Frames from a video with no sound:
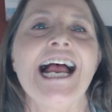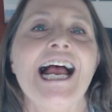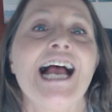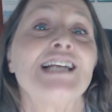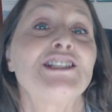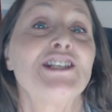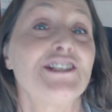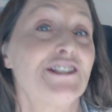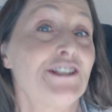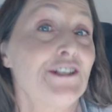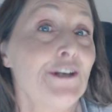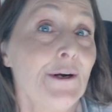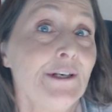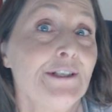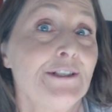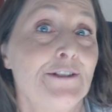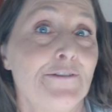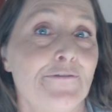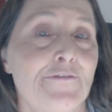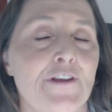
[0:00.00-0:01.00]
As you
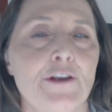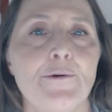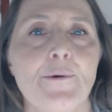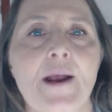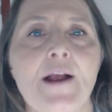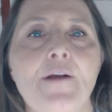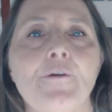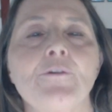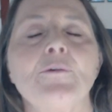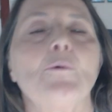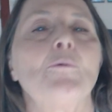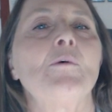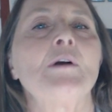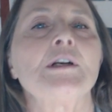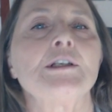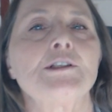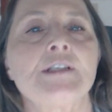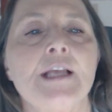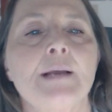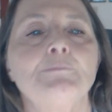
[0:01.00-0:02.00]
start to figure out
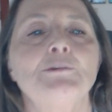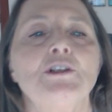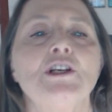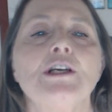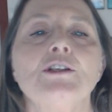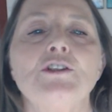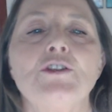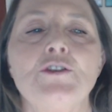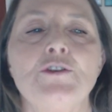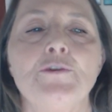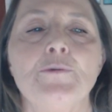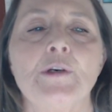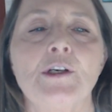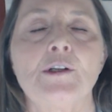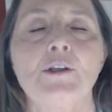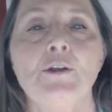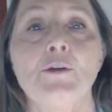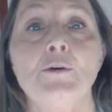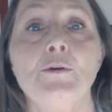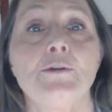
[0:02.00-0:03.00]
what subjects to
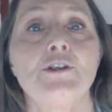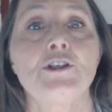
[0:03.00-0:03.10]
include,